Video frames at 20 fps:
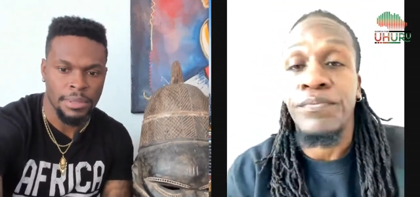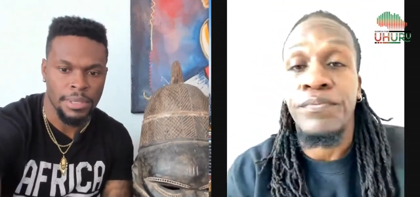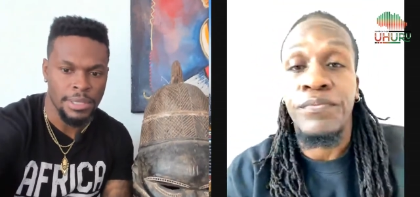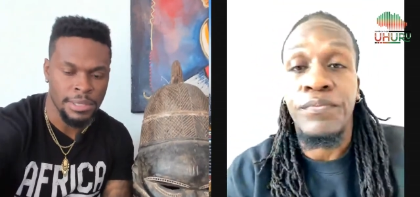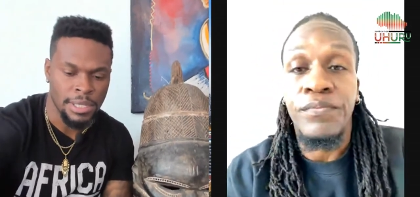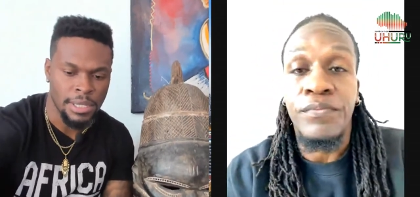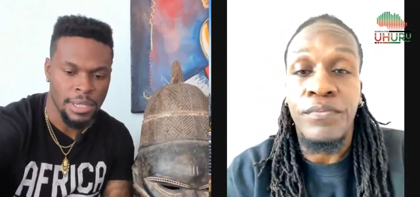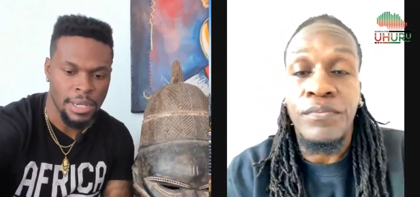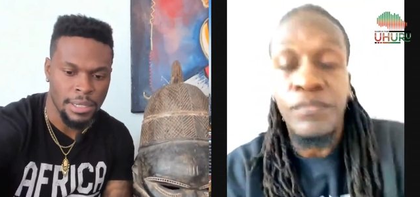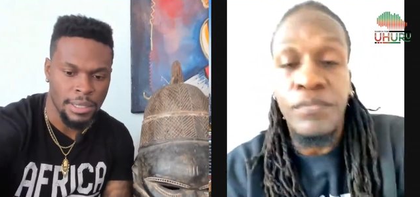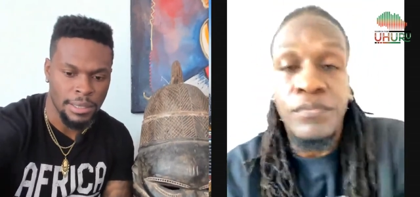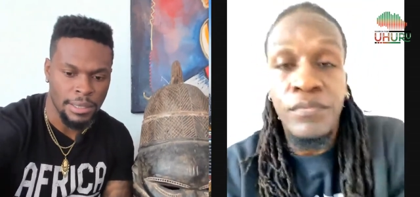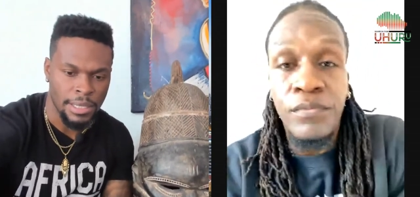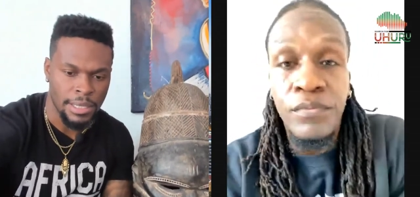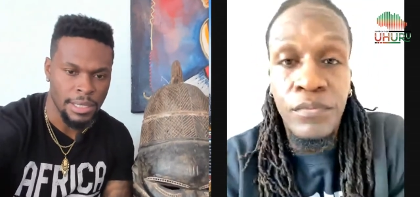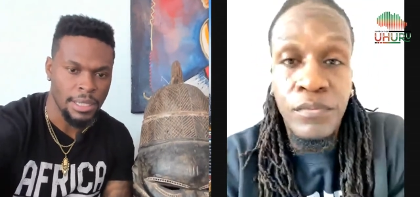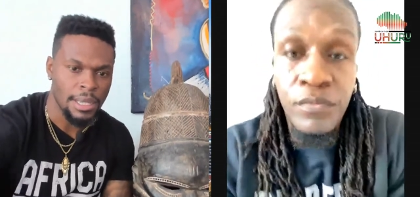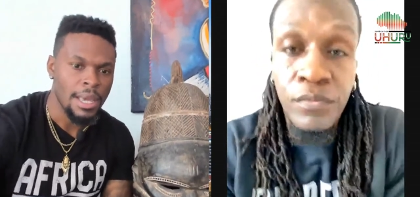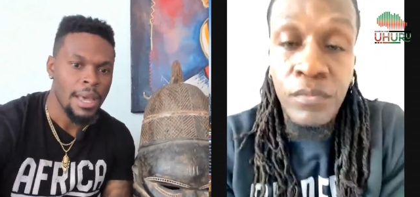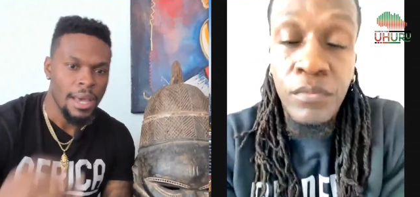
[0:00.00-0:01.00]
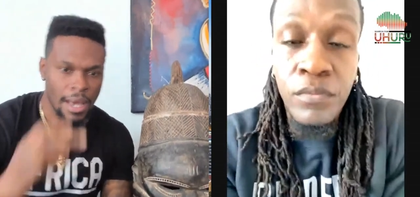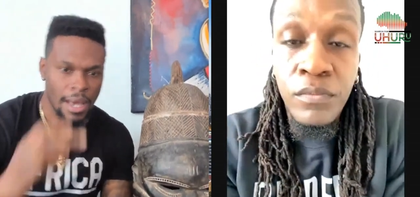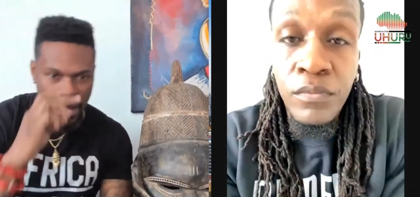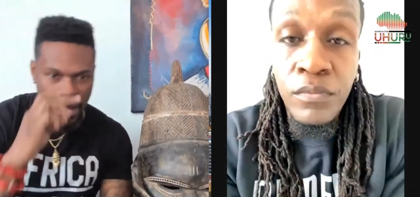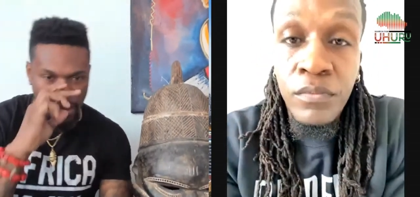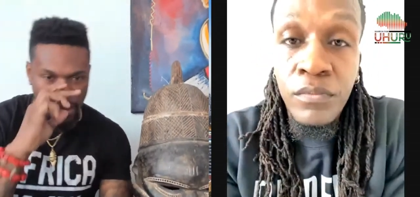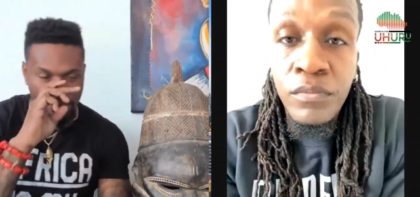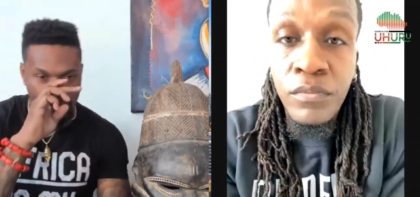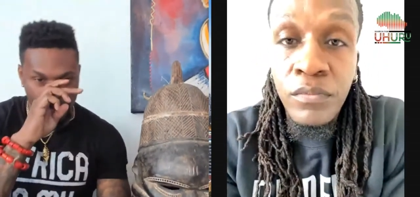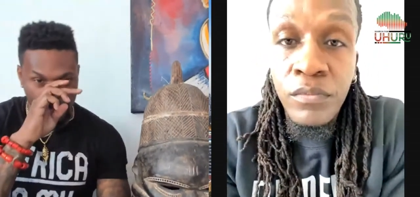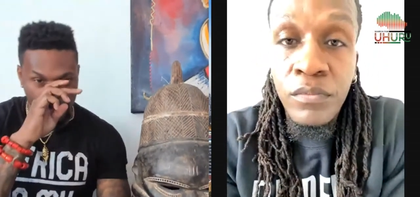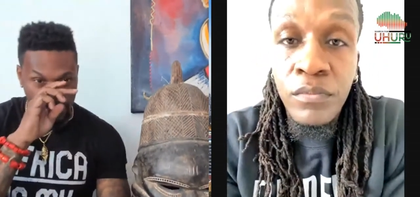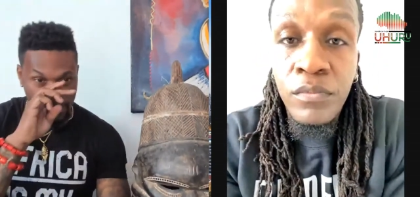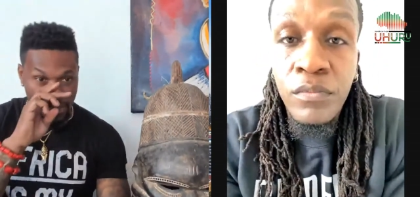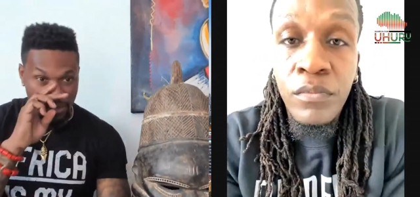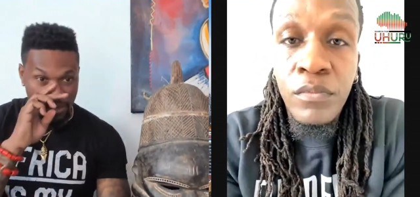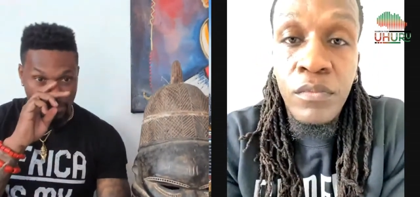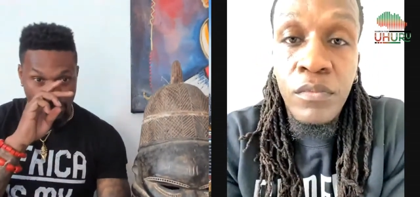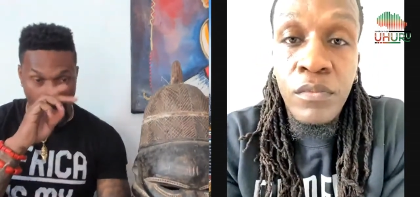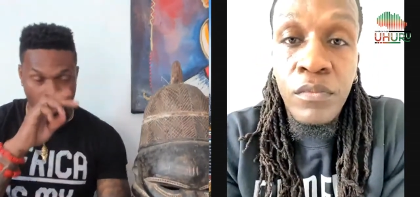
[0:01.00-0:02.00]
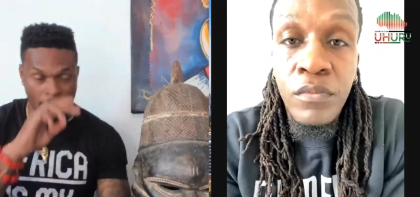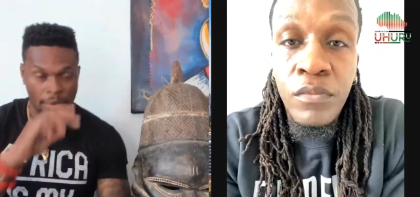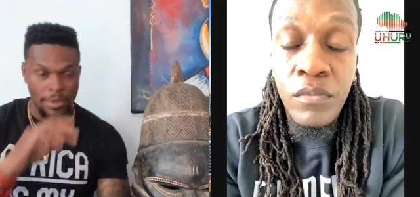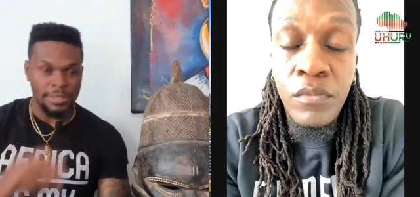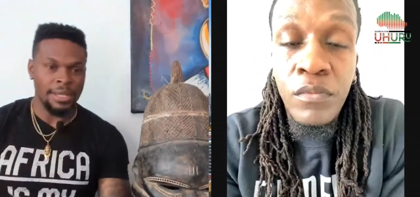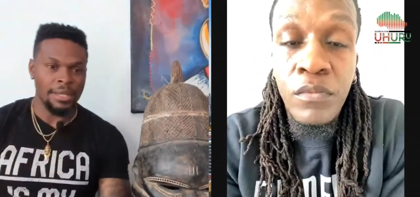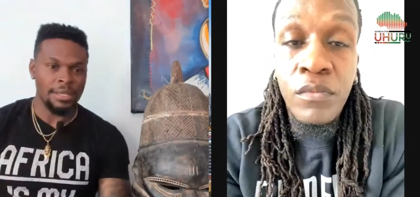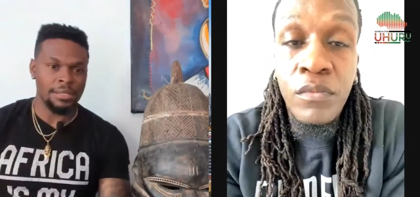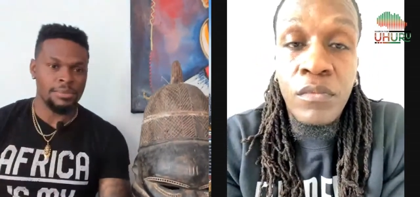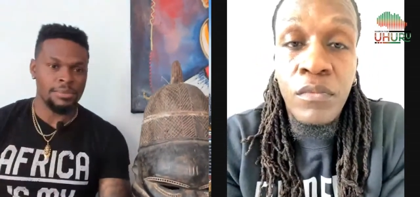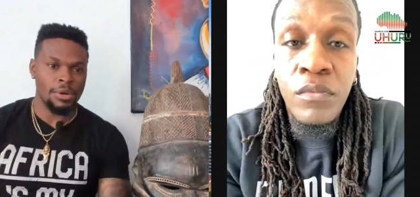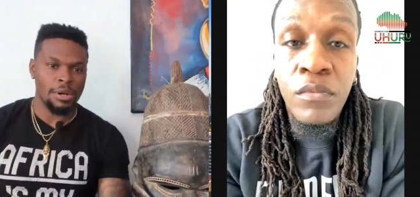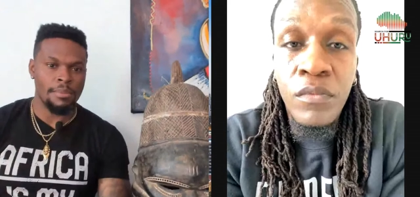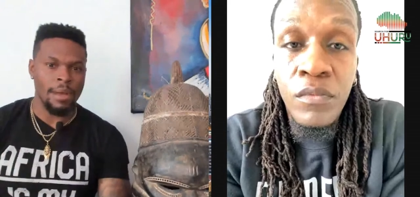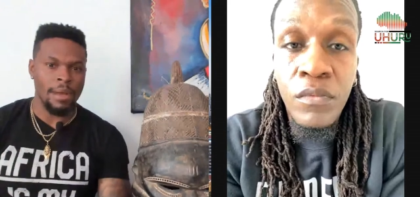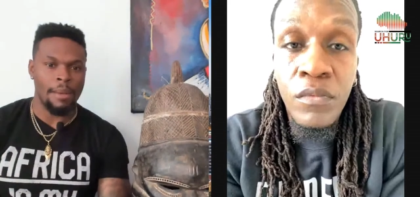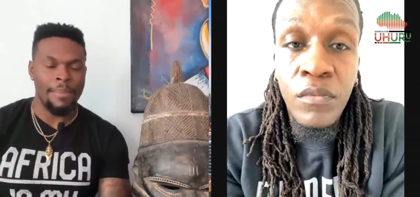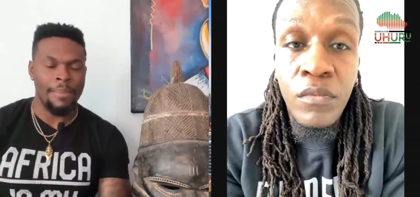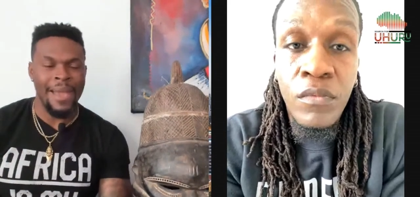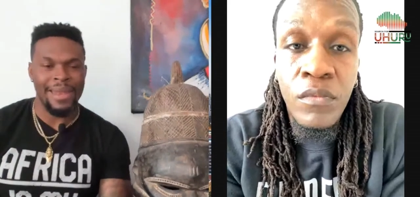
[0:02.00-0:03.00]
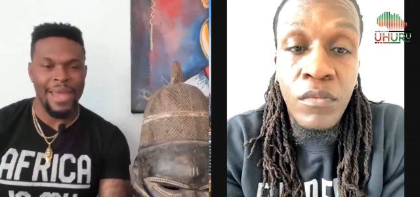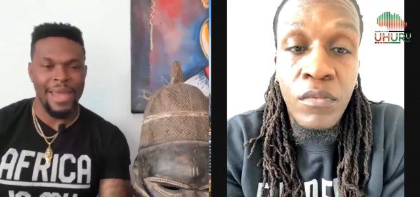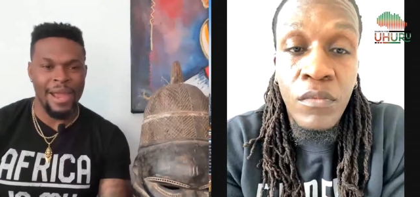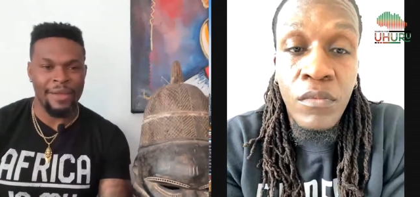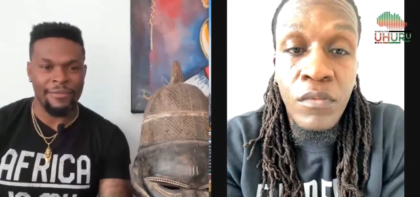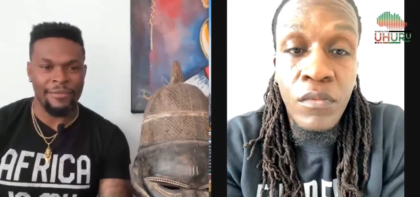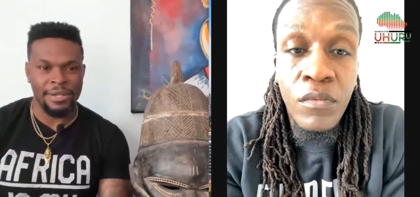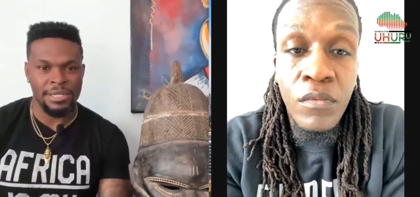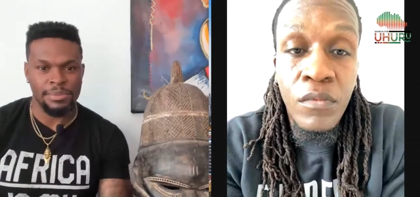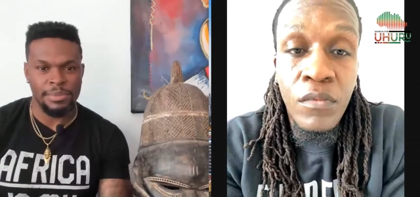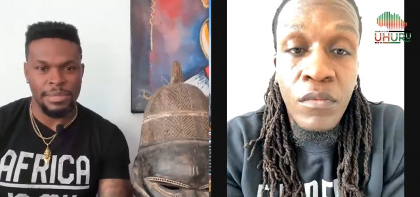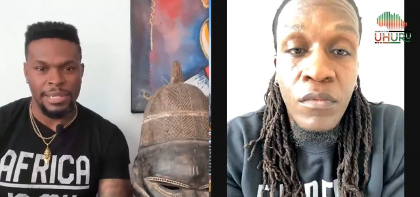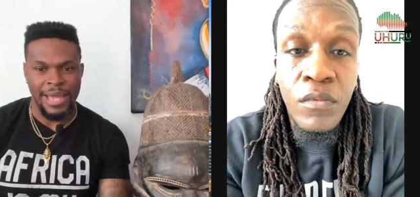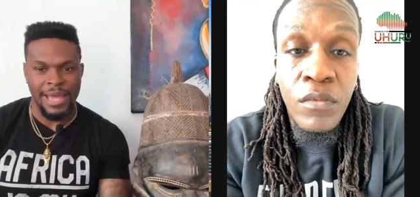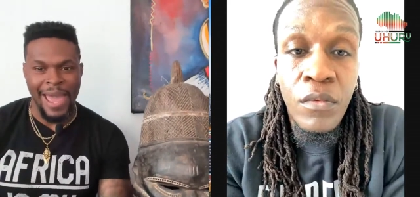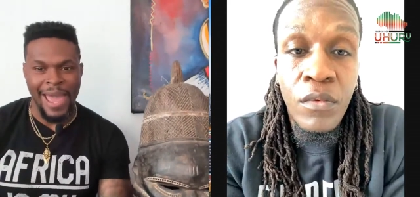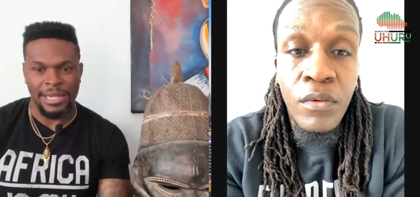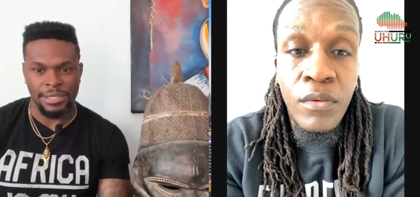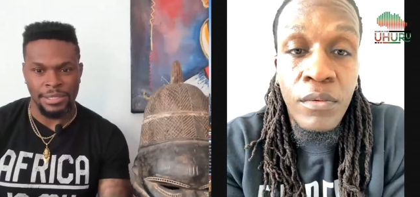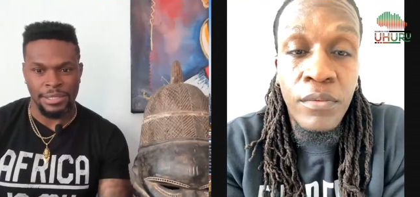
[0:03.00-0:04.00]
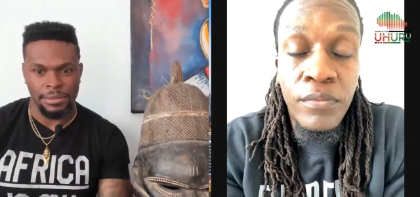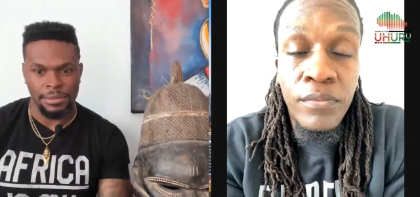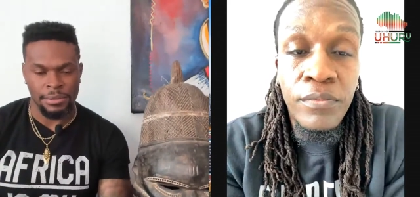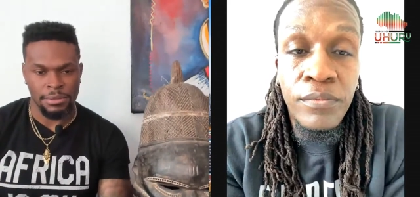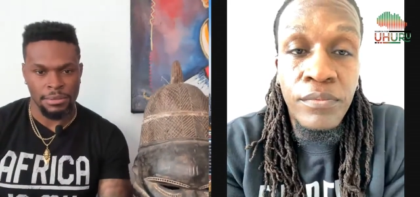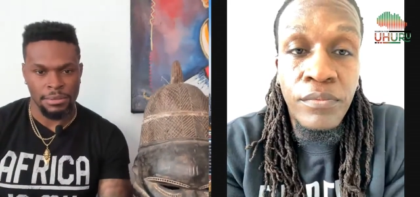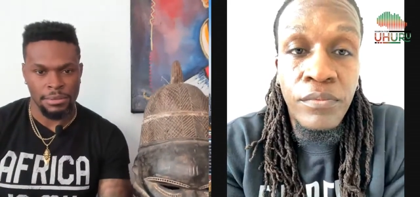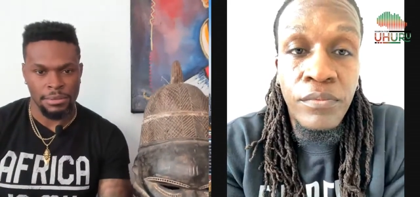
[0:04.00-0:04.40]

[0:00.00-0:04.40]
Speaker 1: please click on the link. Uh, brother uh, brother Owens, tell us more about Pan Africanism in action.